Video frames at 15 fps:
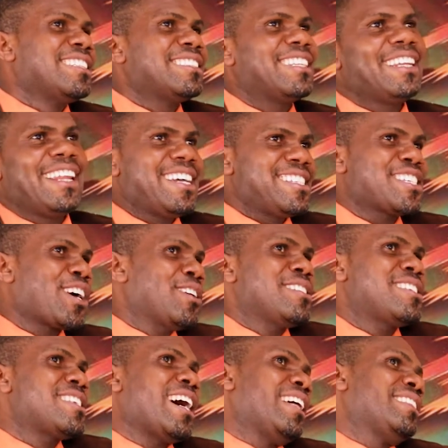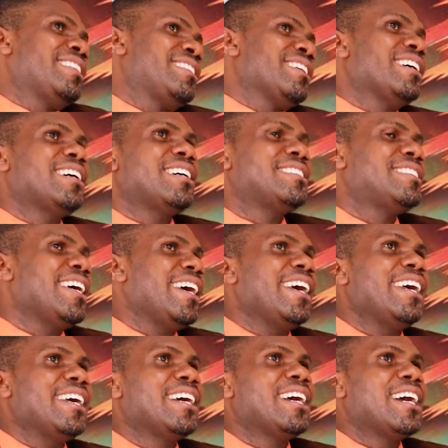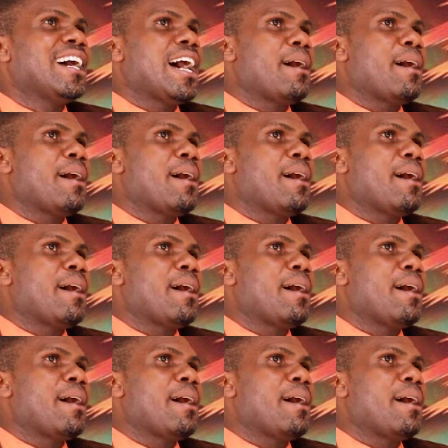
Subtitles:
the next concert day,